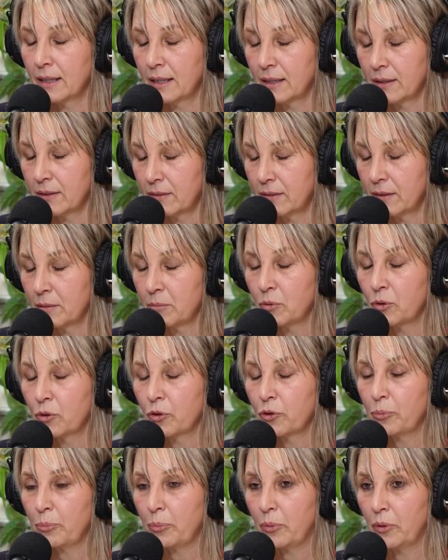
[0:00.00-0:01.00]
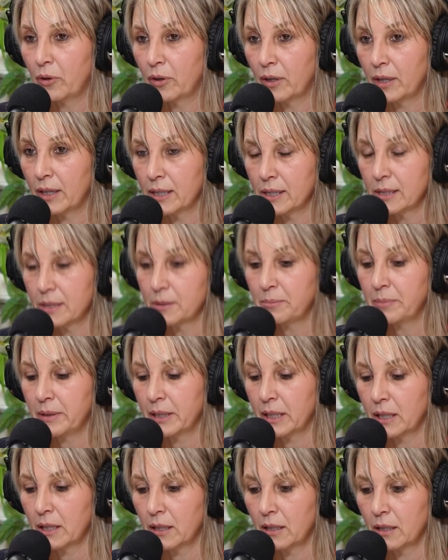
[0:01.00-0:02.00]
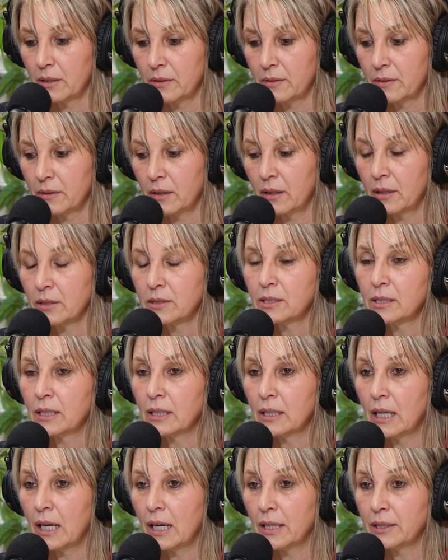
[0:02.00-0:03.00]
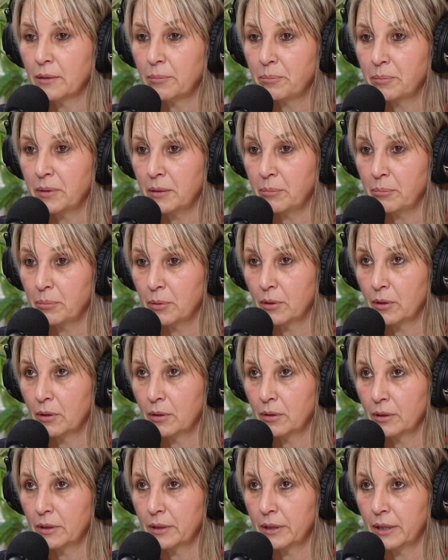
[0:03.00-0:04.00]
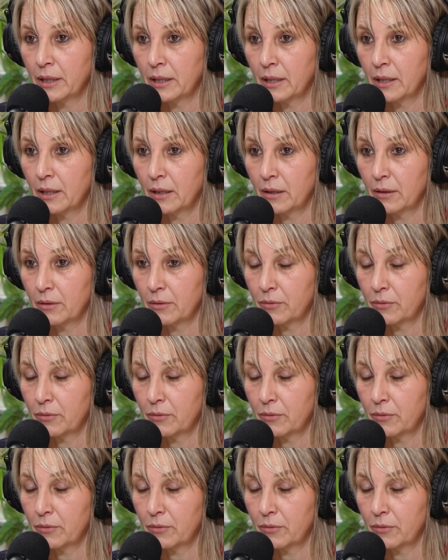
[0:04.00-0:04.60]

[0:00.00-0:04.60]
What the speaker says: that's the most part, because it's a lot of people that